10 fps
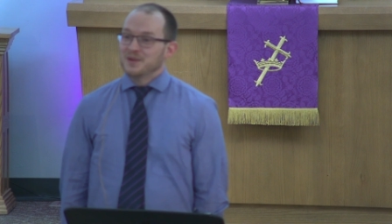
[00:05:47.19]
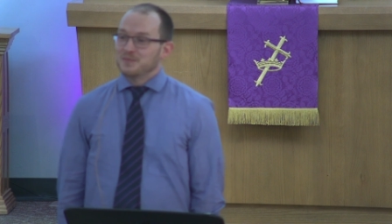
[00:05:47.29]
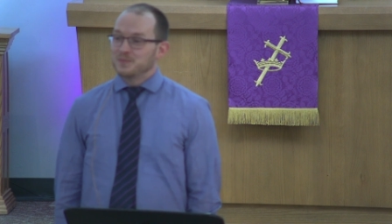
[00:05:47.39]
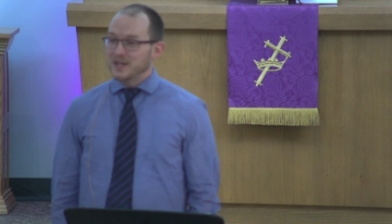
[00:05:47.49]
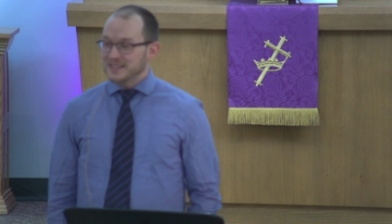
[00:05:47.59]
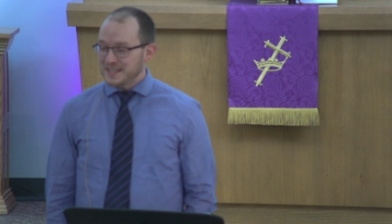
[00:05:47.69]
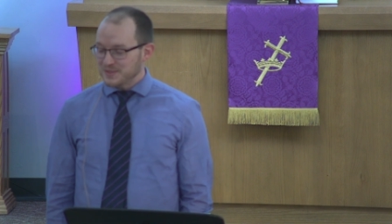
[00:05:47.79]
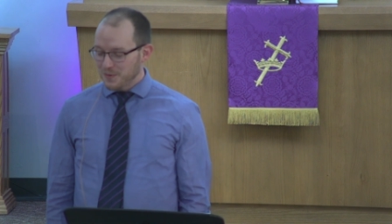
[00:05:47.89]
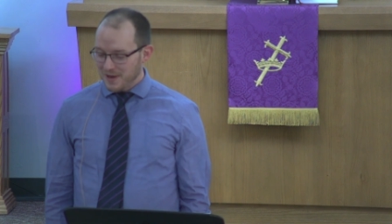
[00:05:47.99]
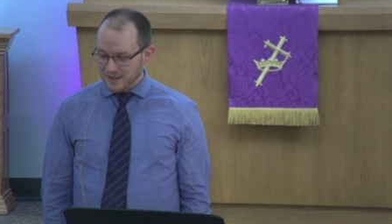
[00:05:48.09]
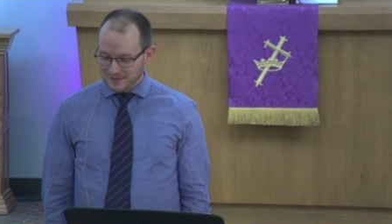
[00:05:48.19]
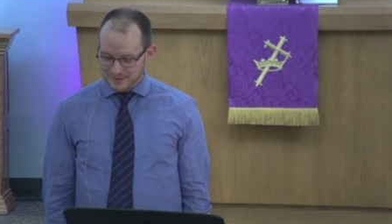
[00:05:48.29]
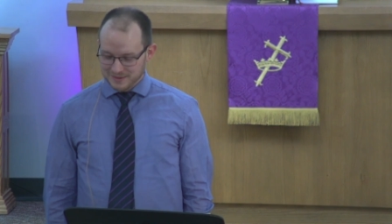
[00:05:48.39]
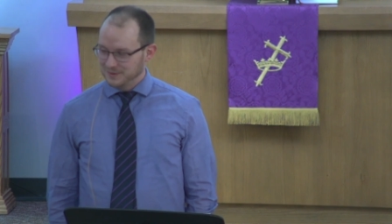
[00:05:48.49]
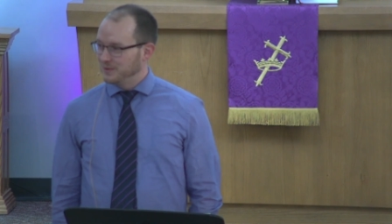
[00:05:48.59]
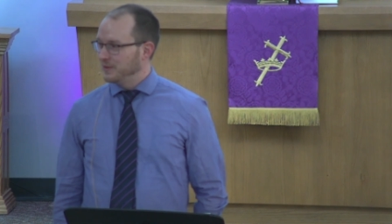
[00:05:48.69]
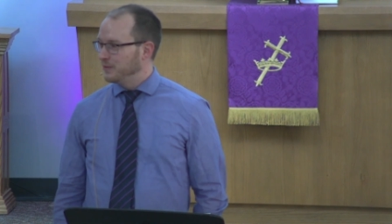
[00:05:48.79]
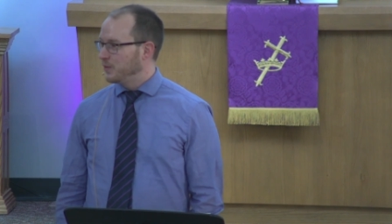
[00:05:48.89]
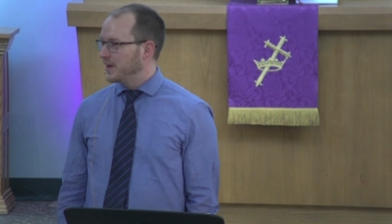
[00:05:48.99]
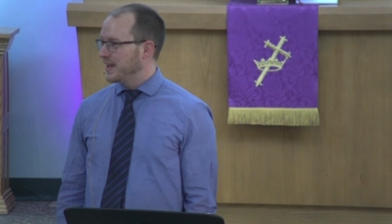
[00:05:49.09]
But guess what?
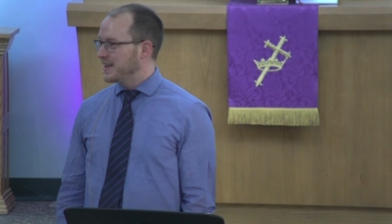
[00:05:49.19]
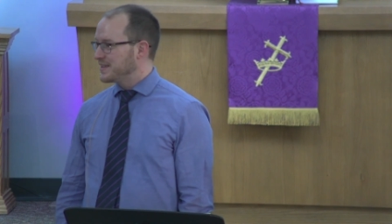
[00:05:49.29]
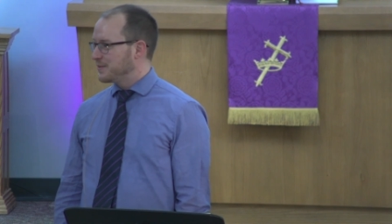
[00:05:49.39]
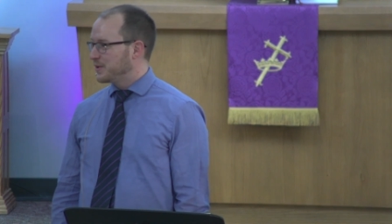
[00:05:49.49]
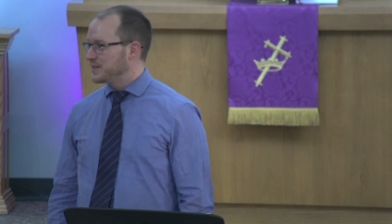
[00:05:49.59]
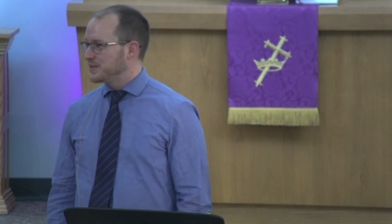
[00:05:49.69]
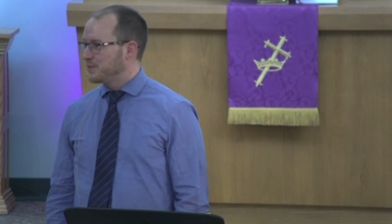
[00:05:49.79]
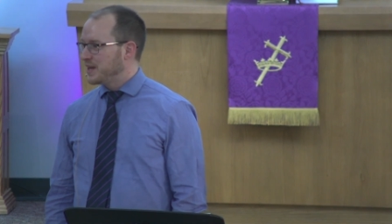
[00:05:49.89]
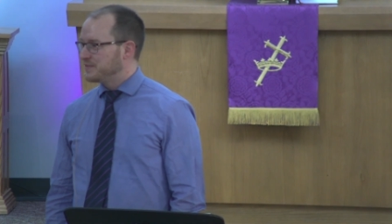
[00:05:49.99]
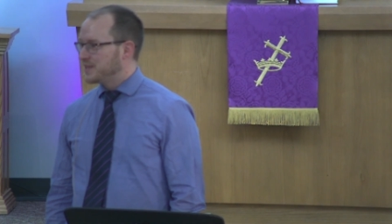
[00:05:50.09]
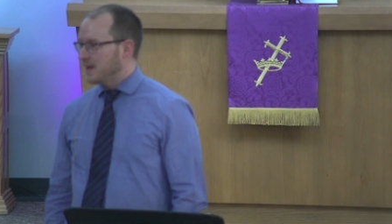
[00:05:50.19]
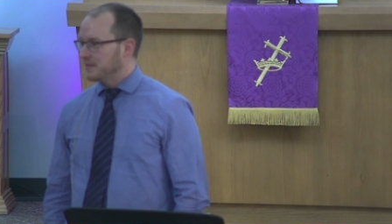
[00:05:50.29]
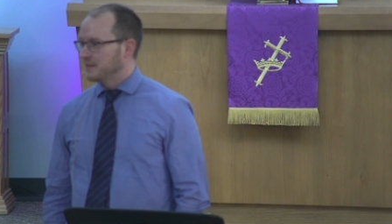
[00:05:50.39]
what, has, what is the rate of death